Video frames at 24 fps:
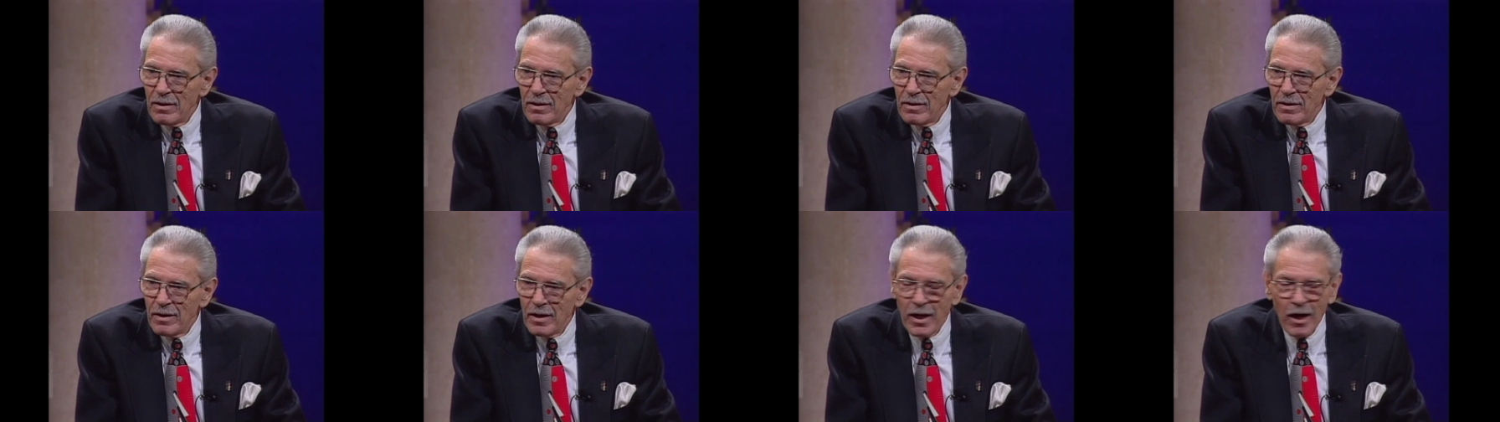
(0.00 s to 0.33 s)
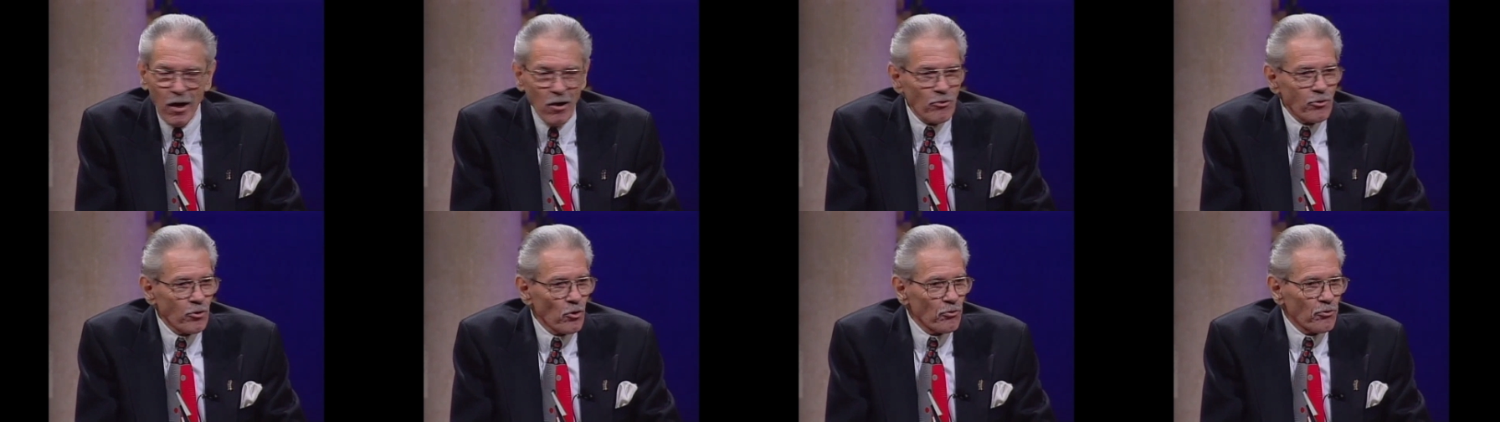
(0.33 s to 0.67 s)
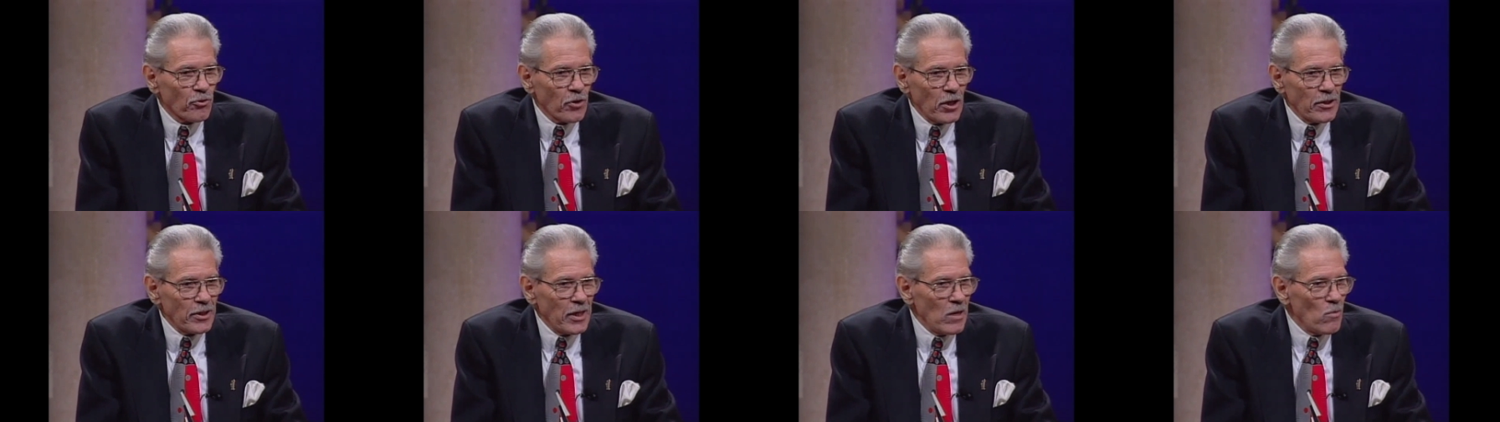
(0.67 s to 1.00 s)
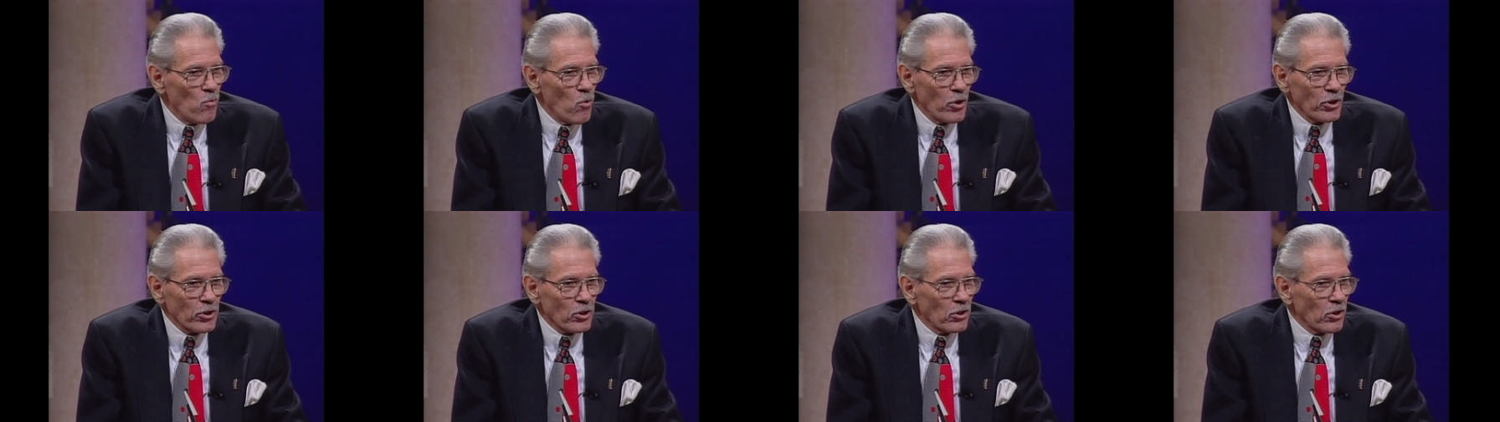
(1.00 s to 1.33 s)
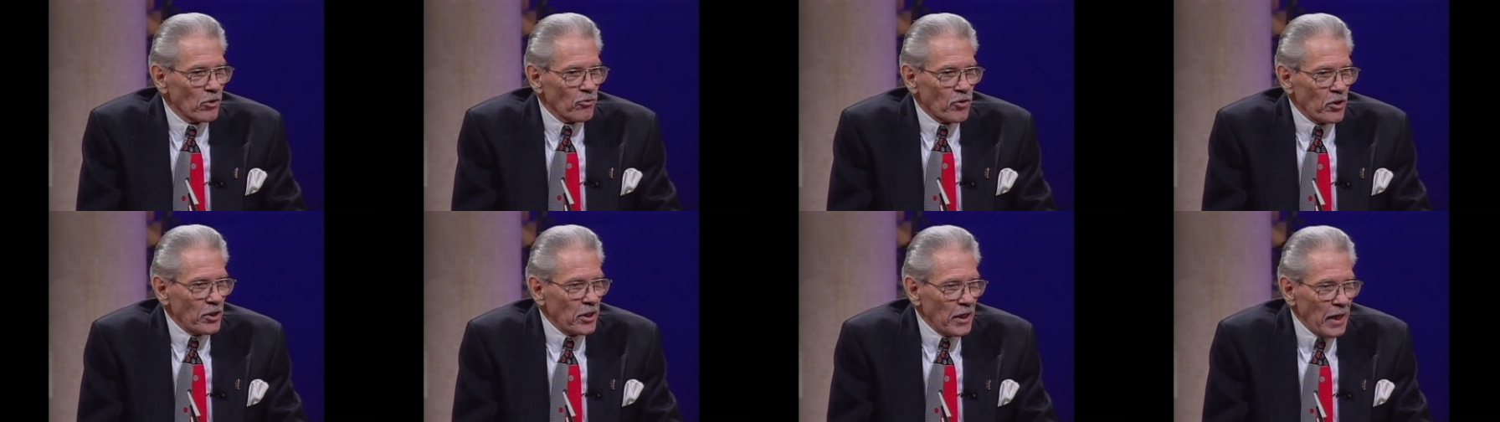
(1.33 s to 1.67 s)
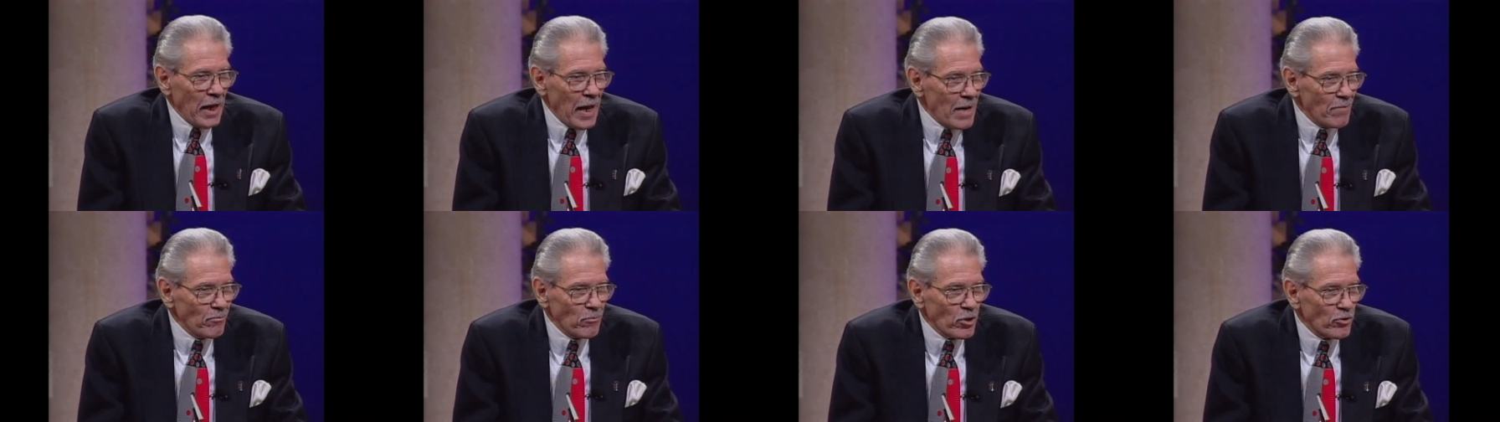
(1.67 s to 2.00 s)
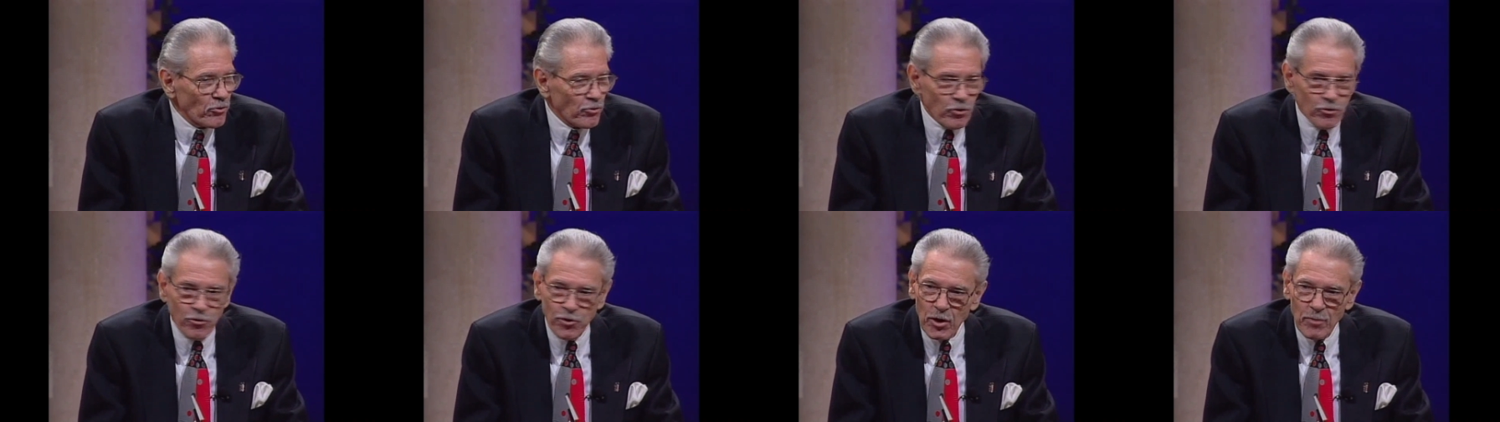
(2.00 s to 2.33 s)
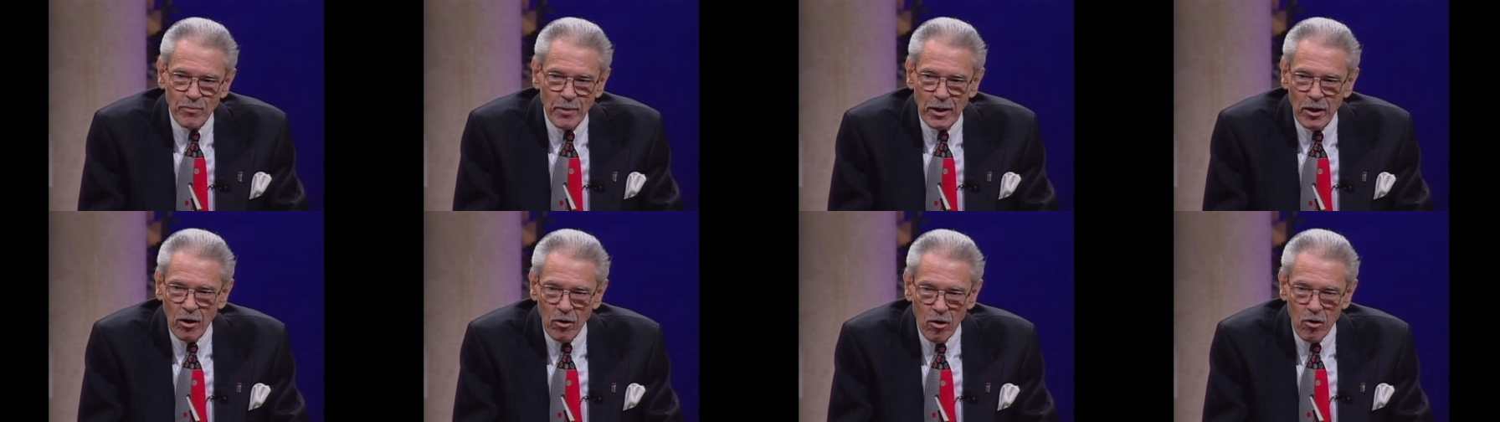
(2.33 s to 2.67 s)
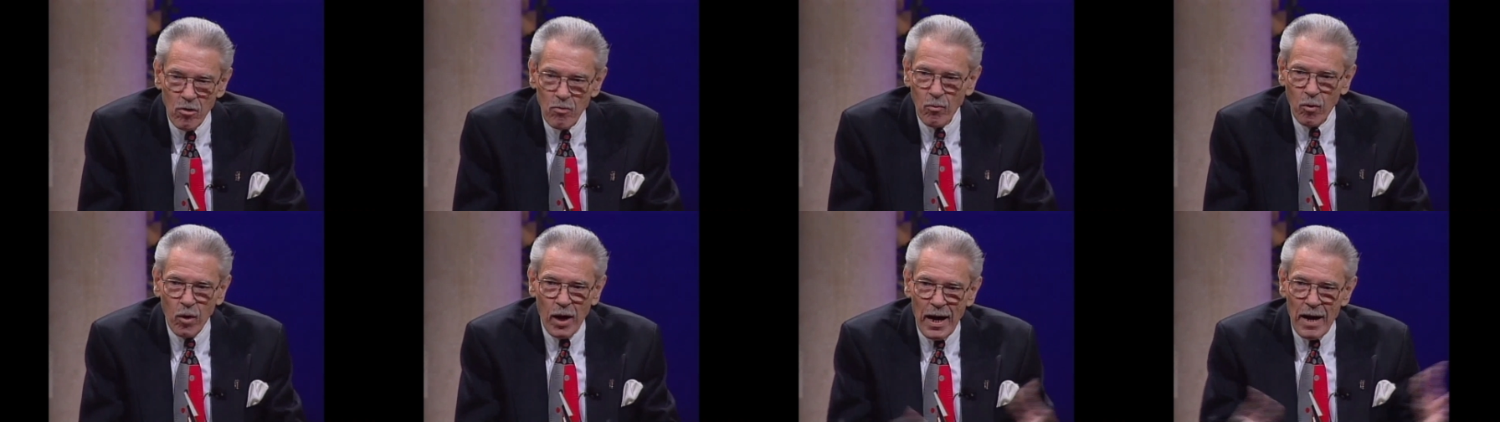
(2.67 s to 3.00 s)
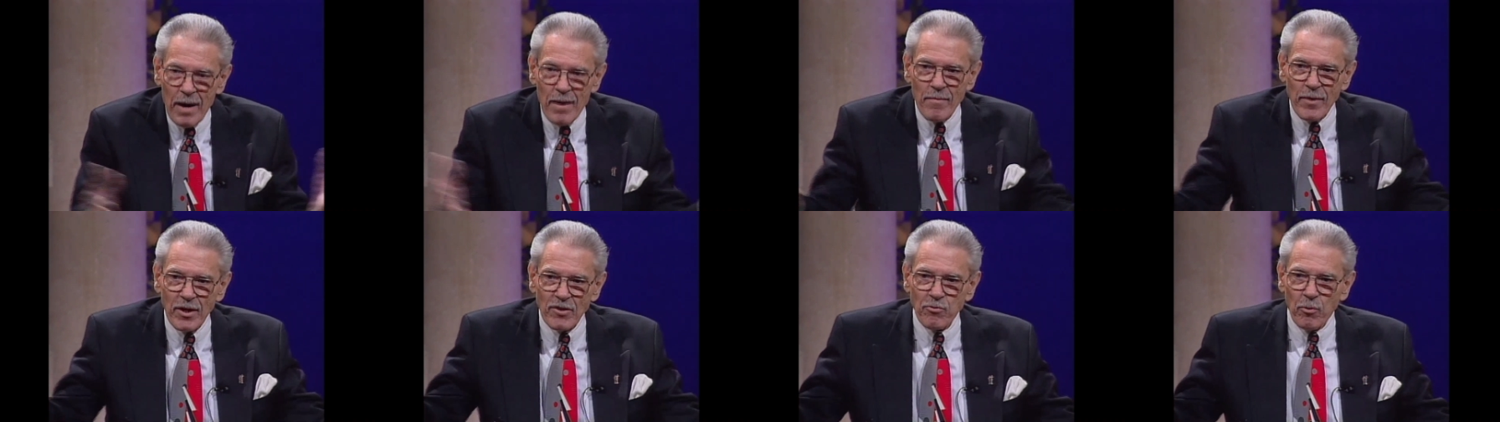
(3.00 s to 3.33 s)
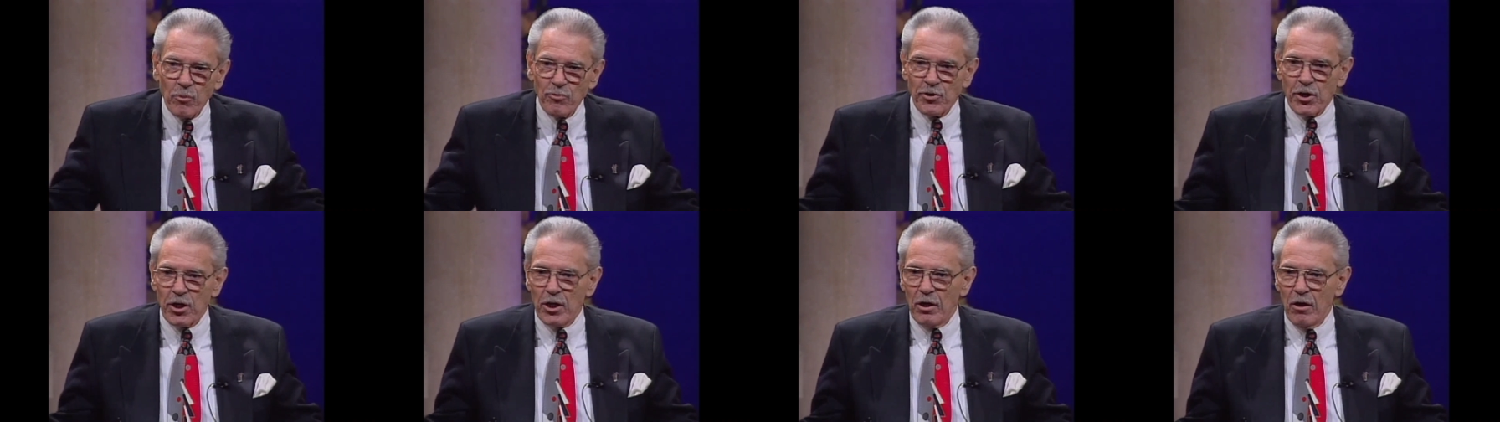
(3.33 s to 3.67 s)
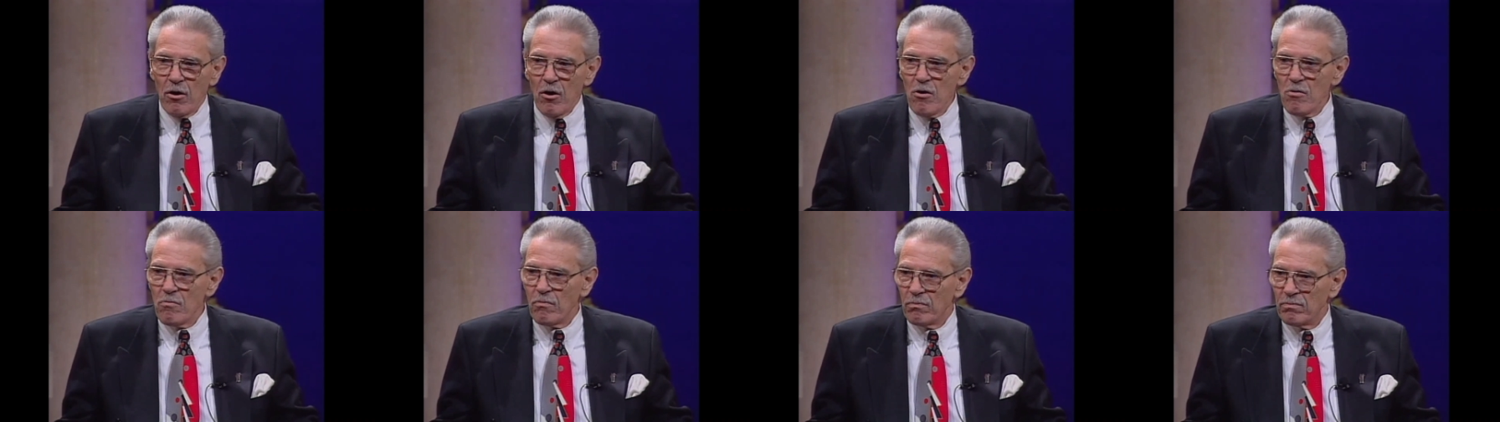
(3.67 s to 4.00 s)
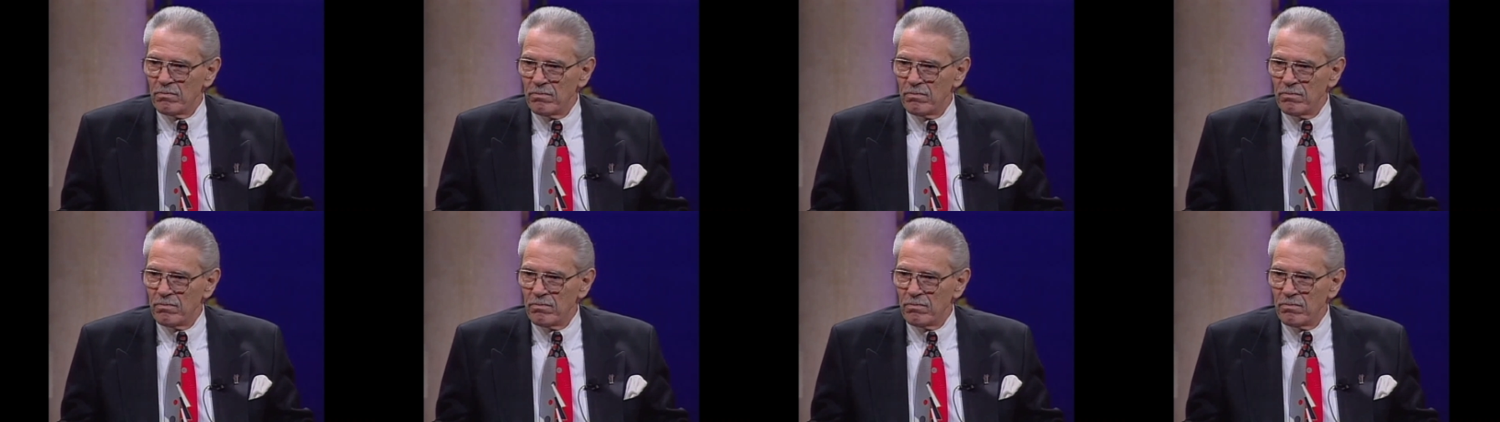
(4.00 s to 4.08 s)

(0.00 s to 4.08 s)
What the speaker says: They also said they weren't going to send an ambulance to send me home. Well, how am I supposed to get home?